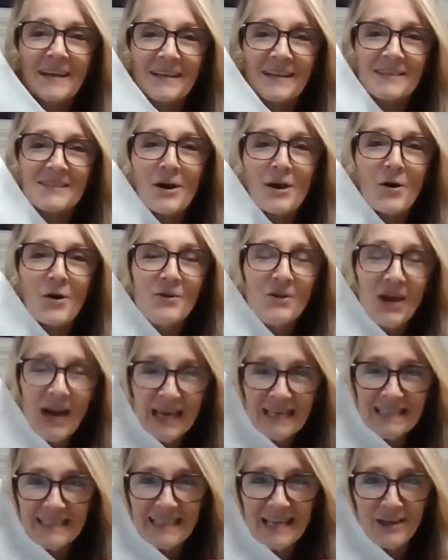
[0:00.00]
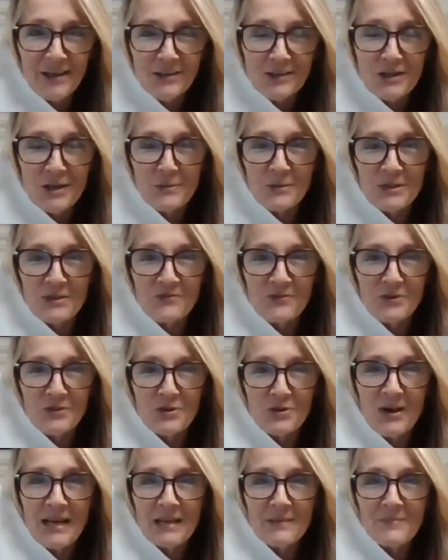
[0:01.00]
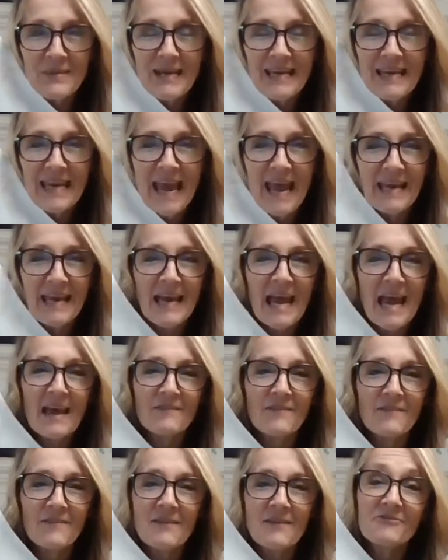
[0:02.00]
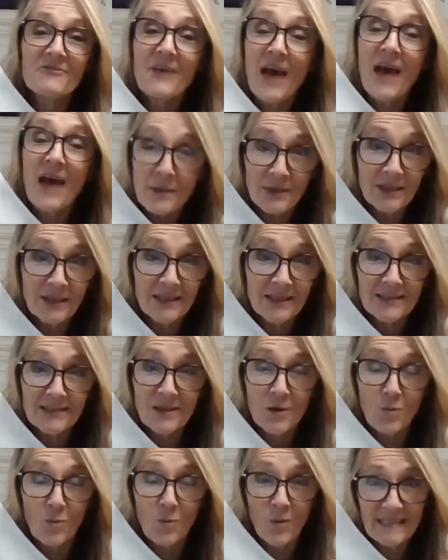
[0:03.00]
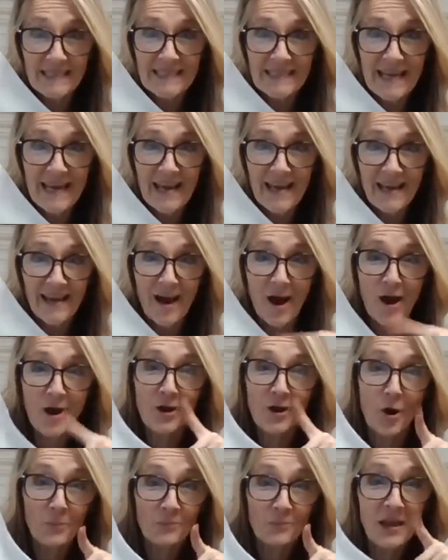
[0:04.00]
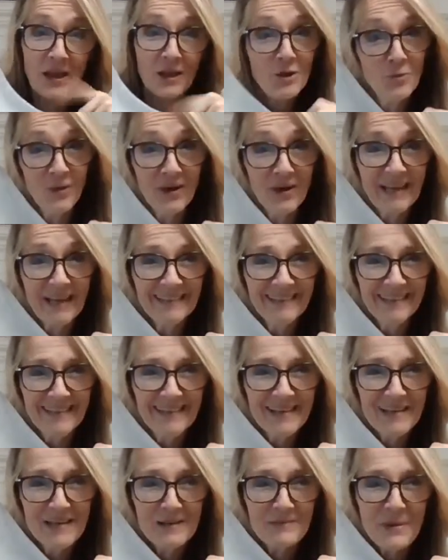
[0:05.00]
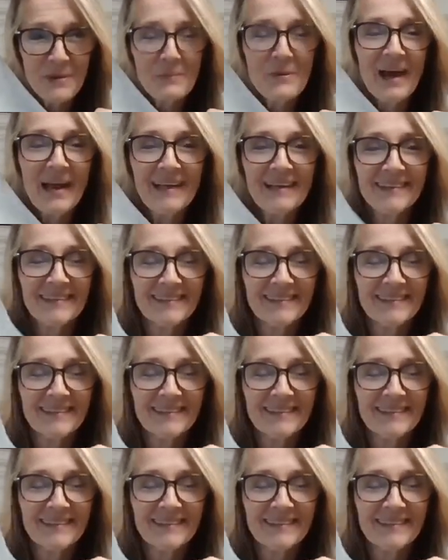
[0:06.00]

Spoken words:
So, you guys, thank you so much for joining me, and have a fabulous Wednesday. I hope that you win. Bye-bye.